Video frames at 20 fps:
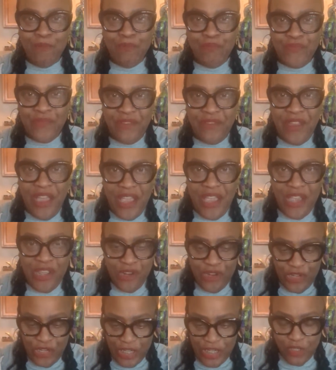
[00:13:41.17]
And that
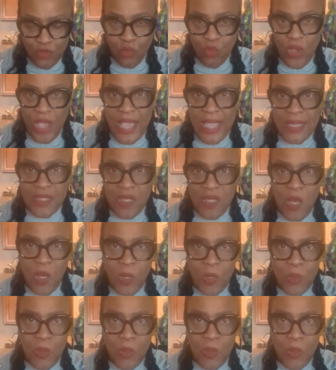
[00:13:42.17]
energy is way low.